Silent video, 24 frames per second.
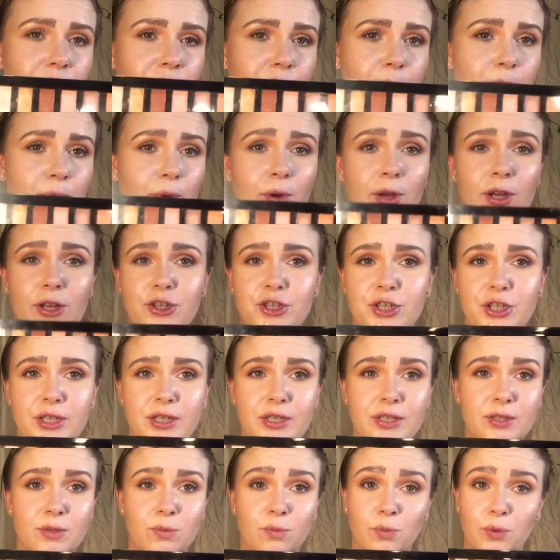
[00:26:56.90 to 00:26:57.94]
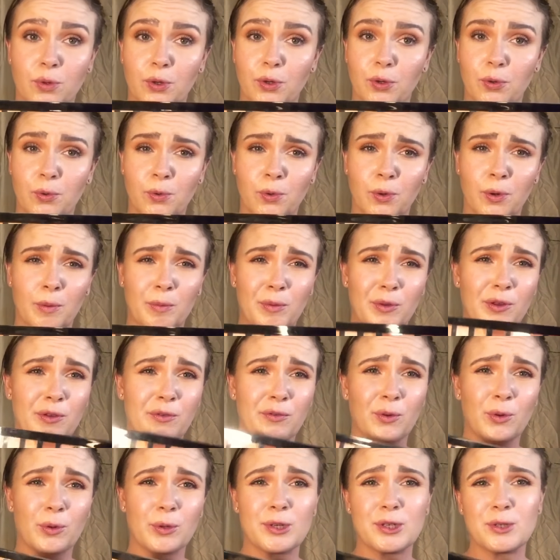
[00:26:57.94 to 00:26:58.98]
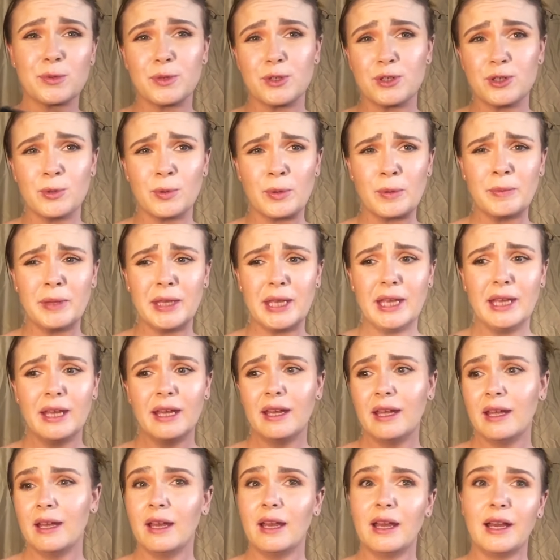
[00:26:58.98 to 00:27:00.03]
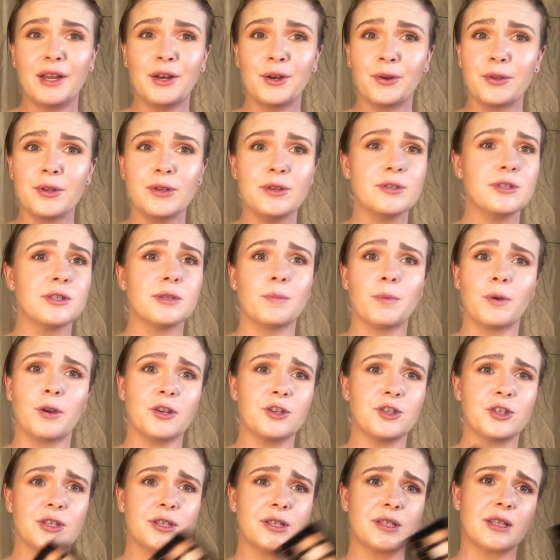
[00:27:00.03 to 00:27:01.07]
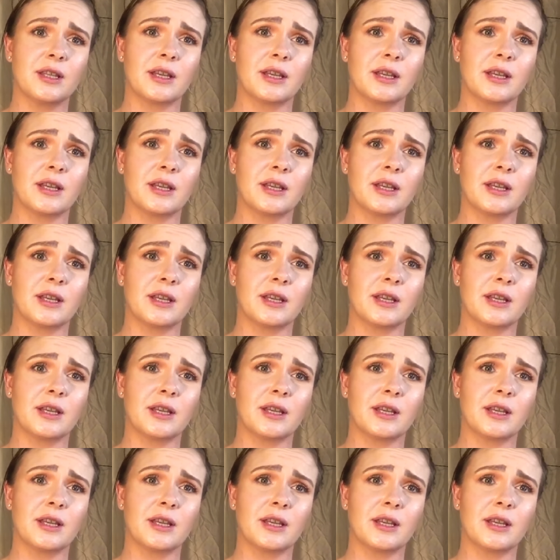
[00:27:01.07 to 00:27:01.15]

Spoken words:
The brushes were horrible, of course, which normally I don't use the brushes